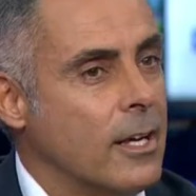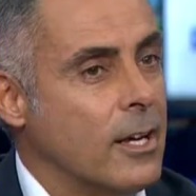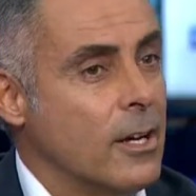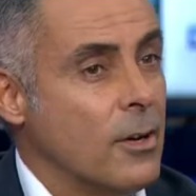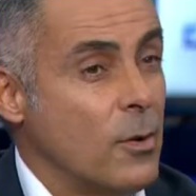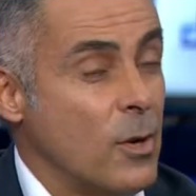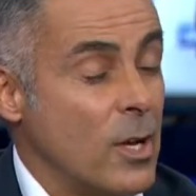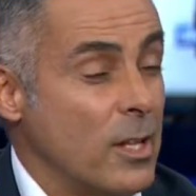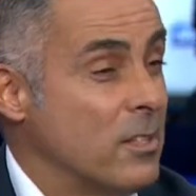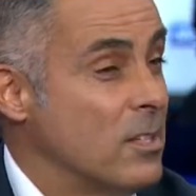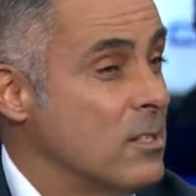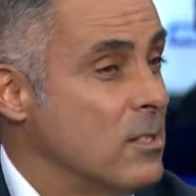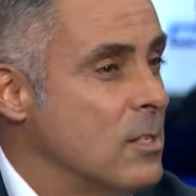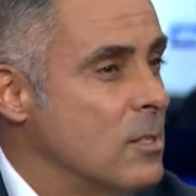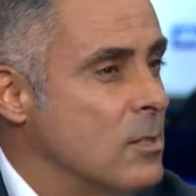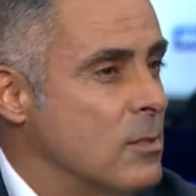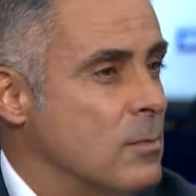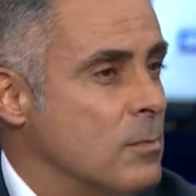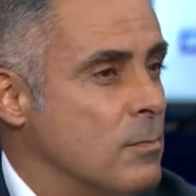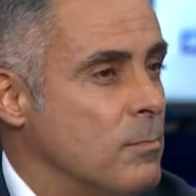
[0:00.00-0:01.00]
Well, this
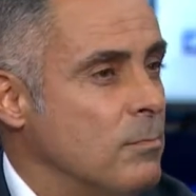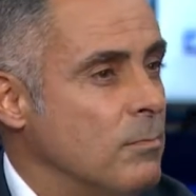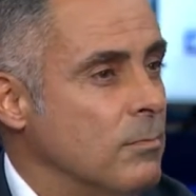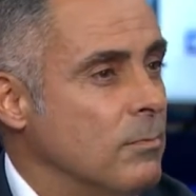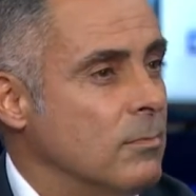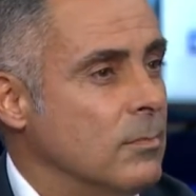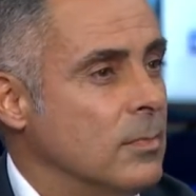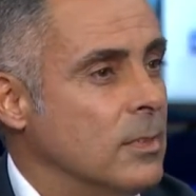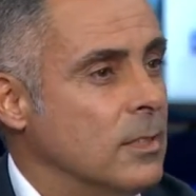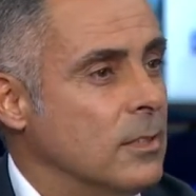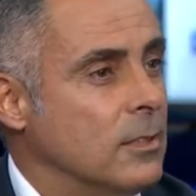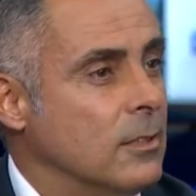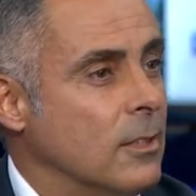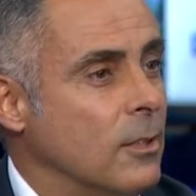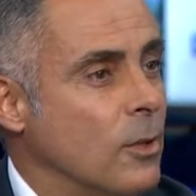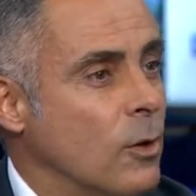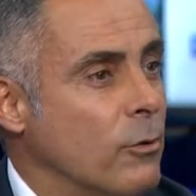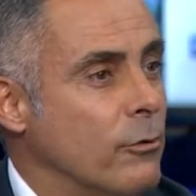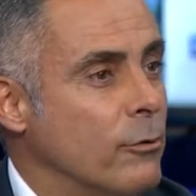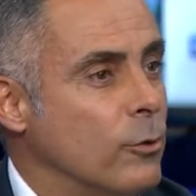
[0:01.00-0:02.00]
is, you
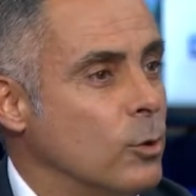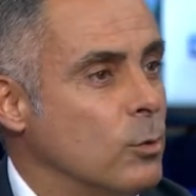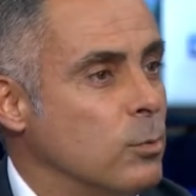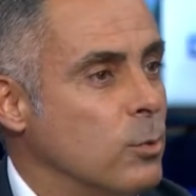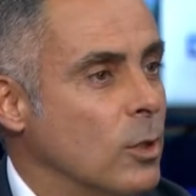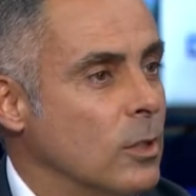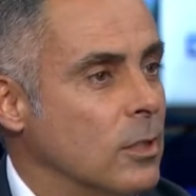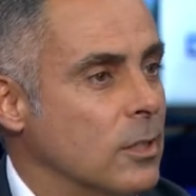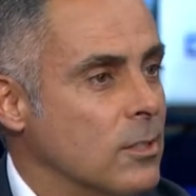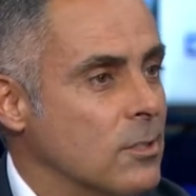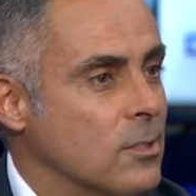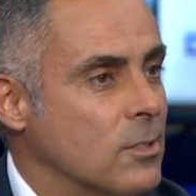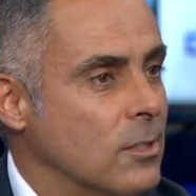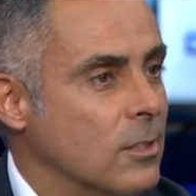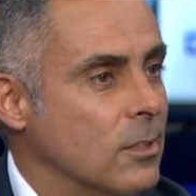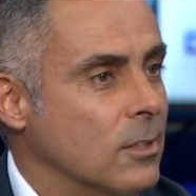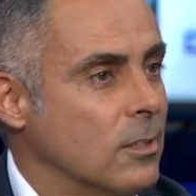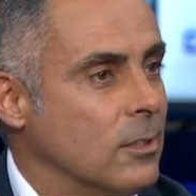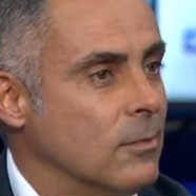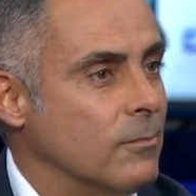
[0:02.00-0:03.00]
know, football is.
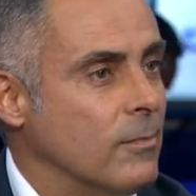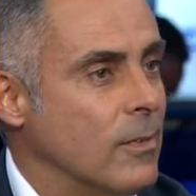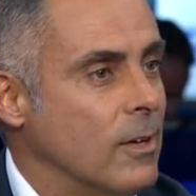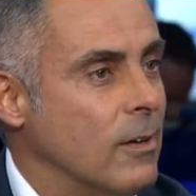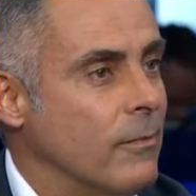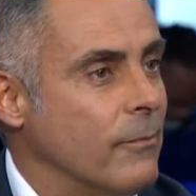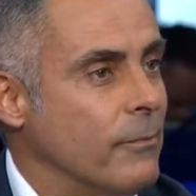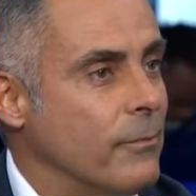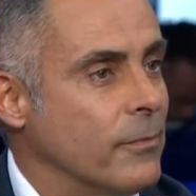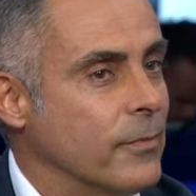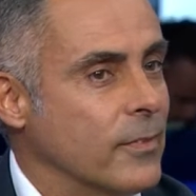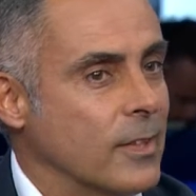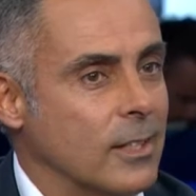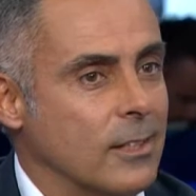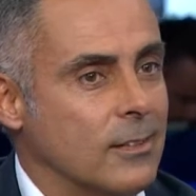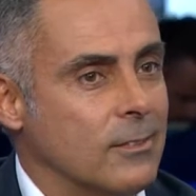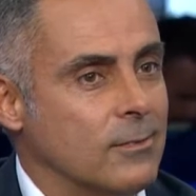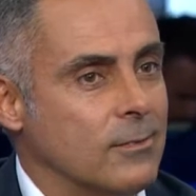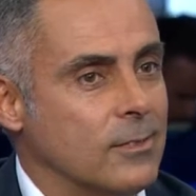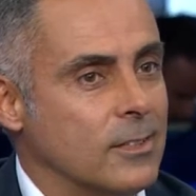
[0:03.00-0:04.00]

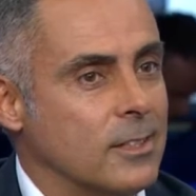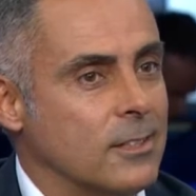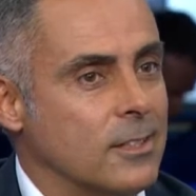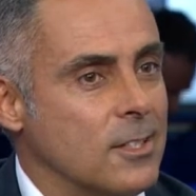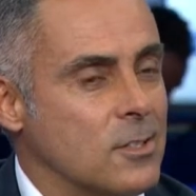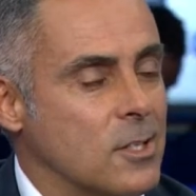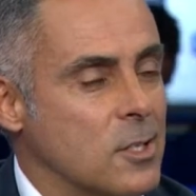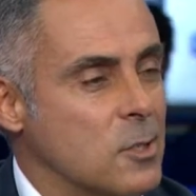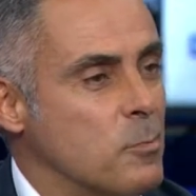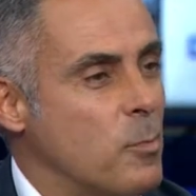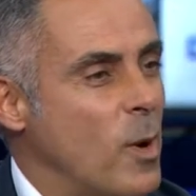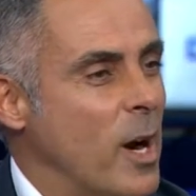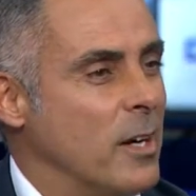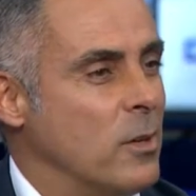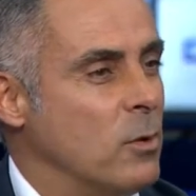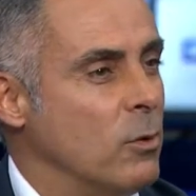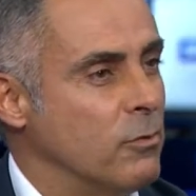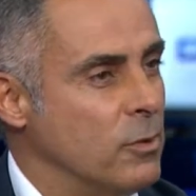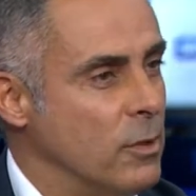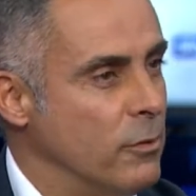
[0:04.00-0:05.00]
This is part
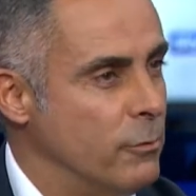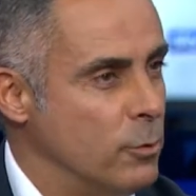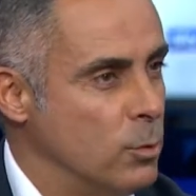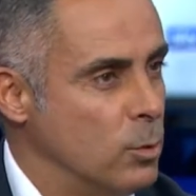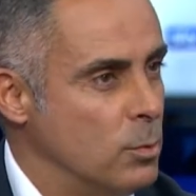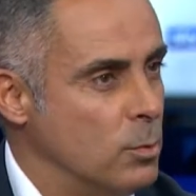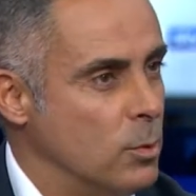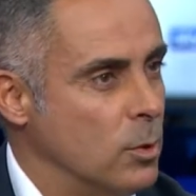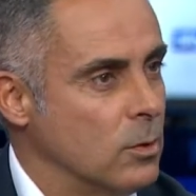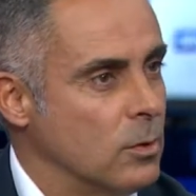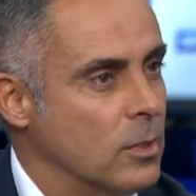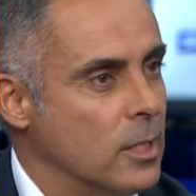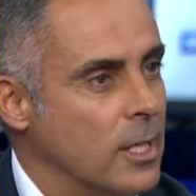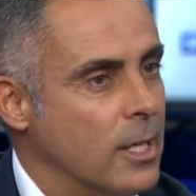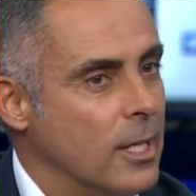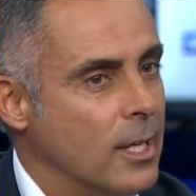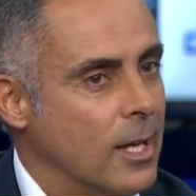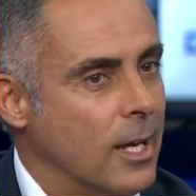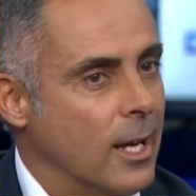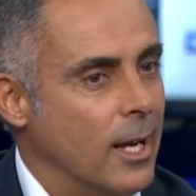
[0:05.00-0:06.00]
of the football.
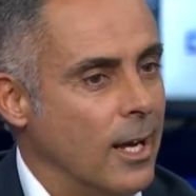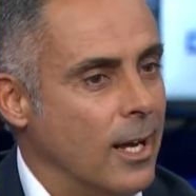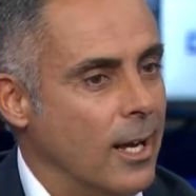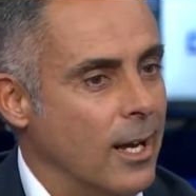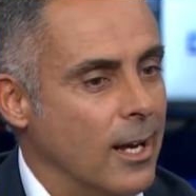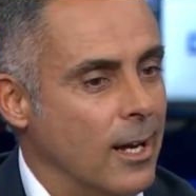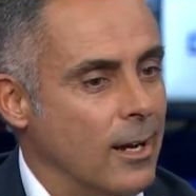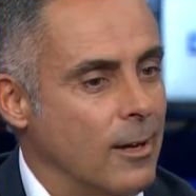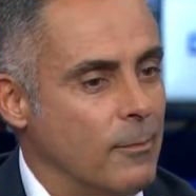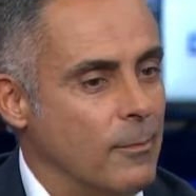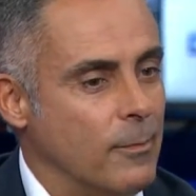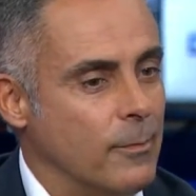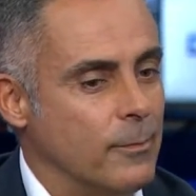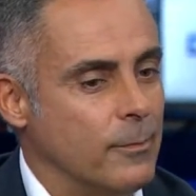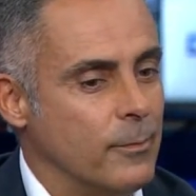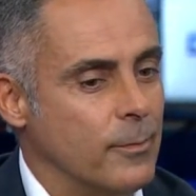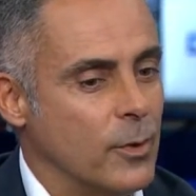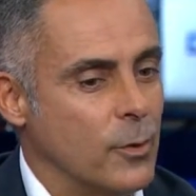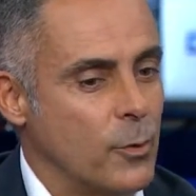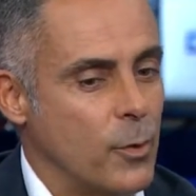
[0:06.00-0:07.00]

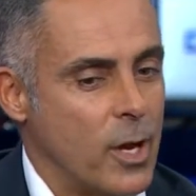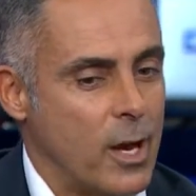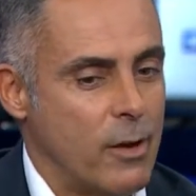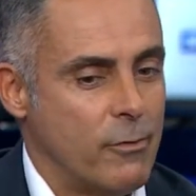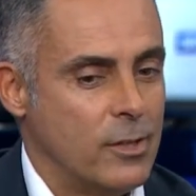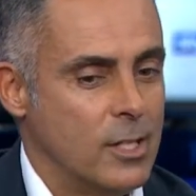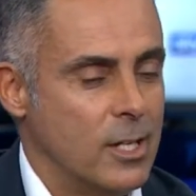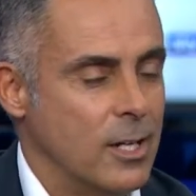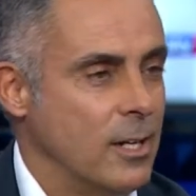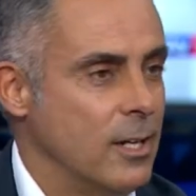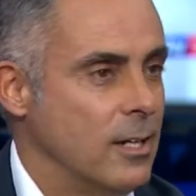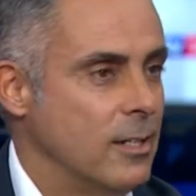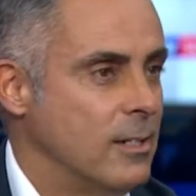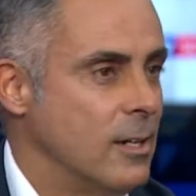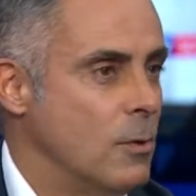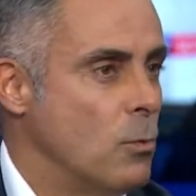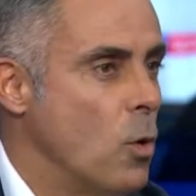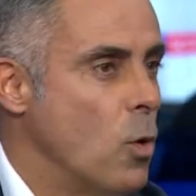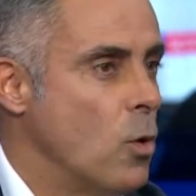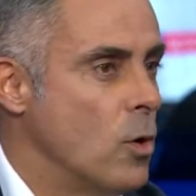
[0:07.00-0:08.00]
We have the
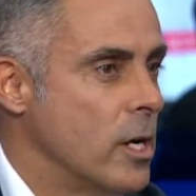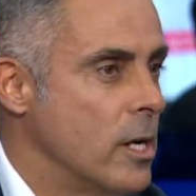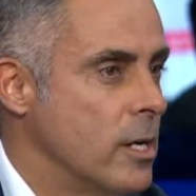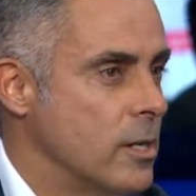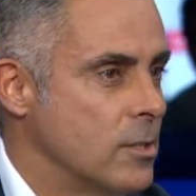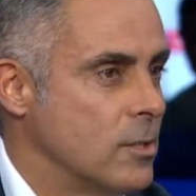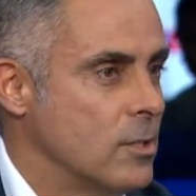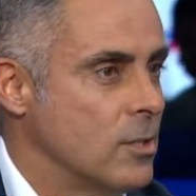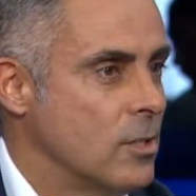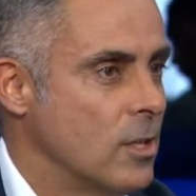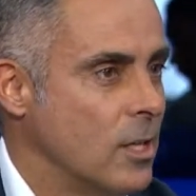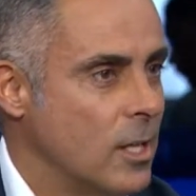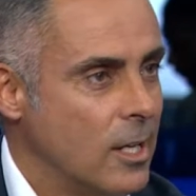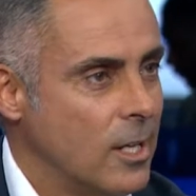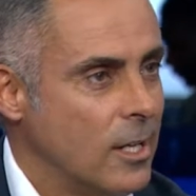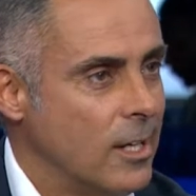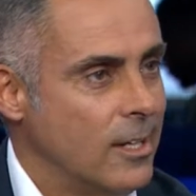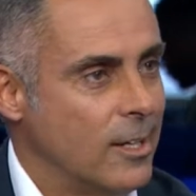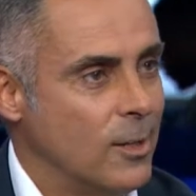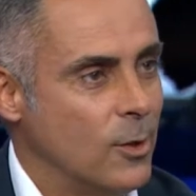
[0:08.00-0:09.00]
owners,
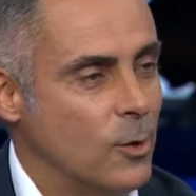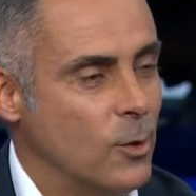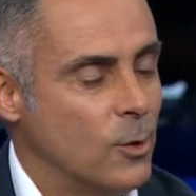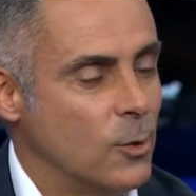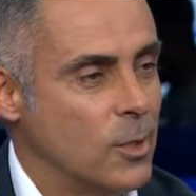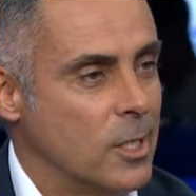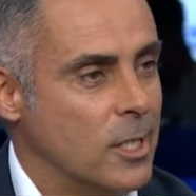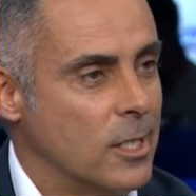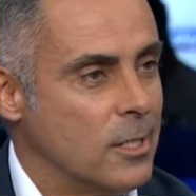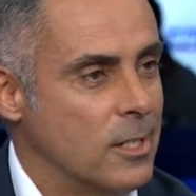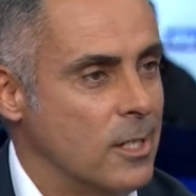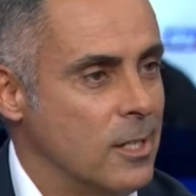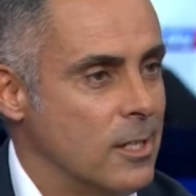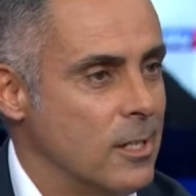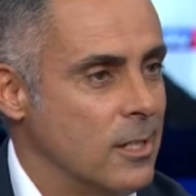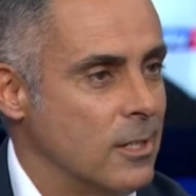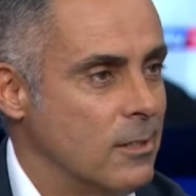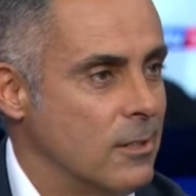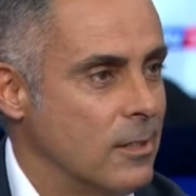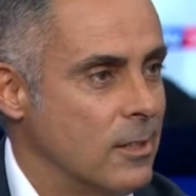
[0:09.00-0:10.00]
you know,
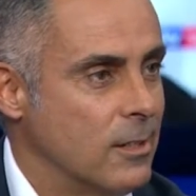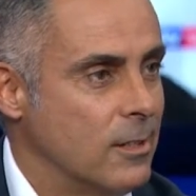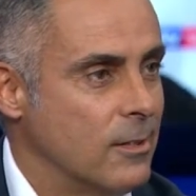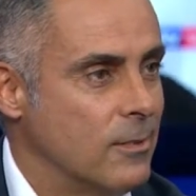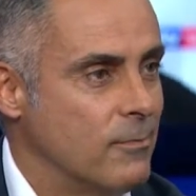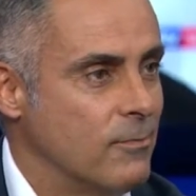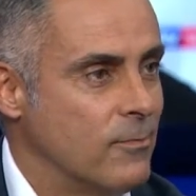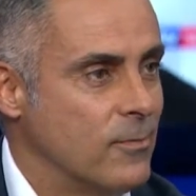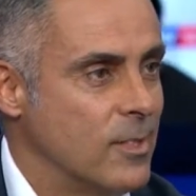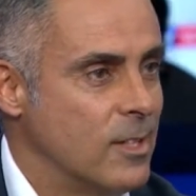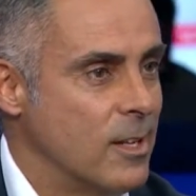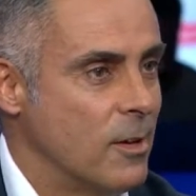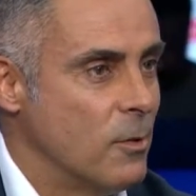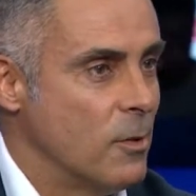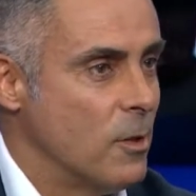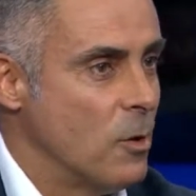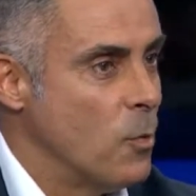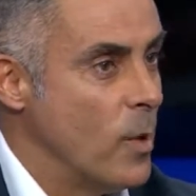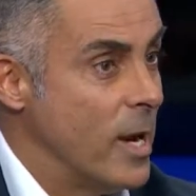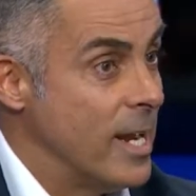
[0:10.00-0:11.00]

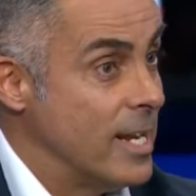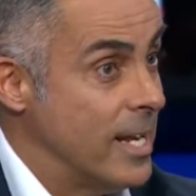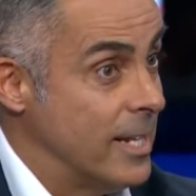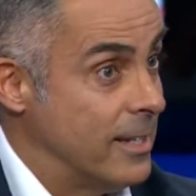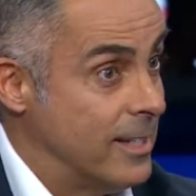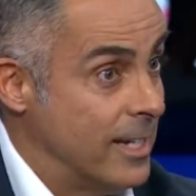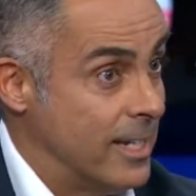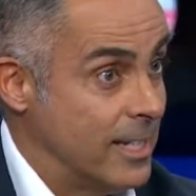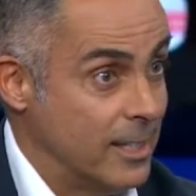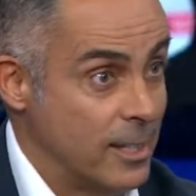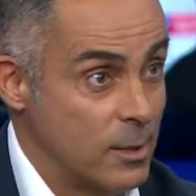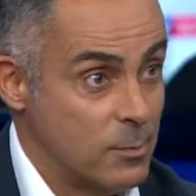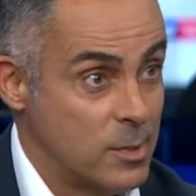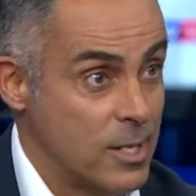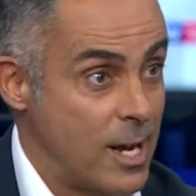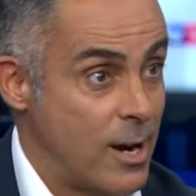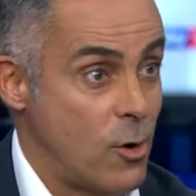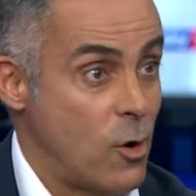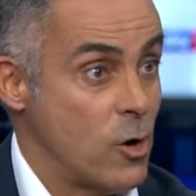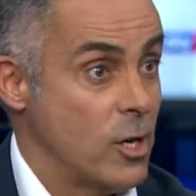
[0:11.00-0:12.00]
the way that the clubs
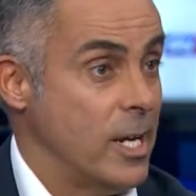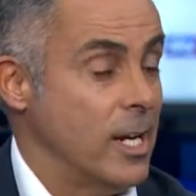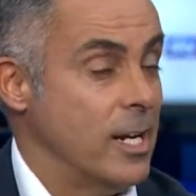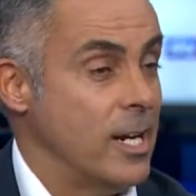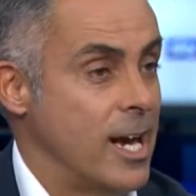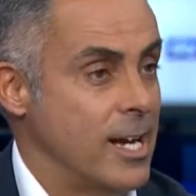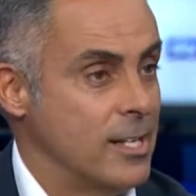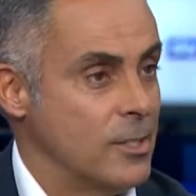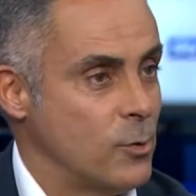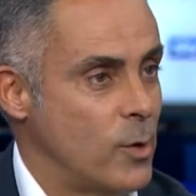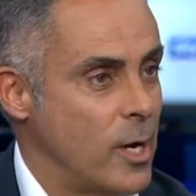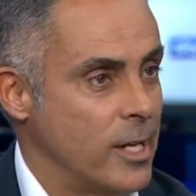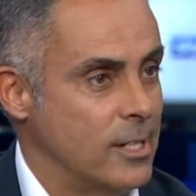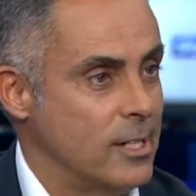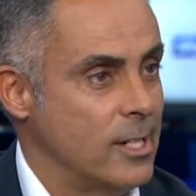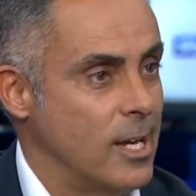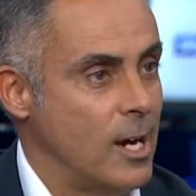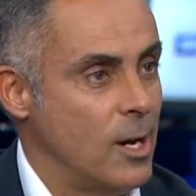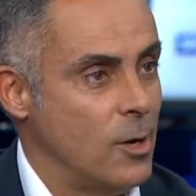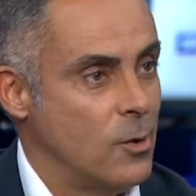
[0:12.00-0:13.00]
are organized right
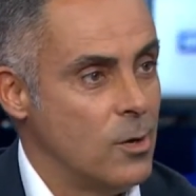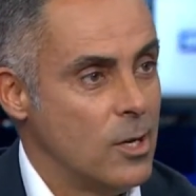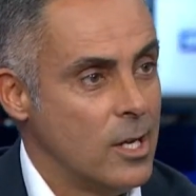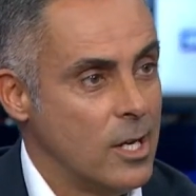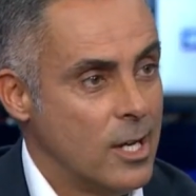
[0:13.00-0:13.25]
now.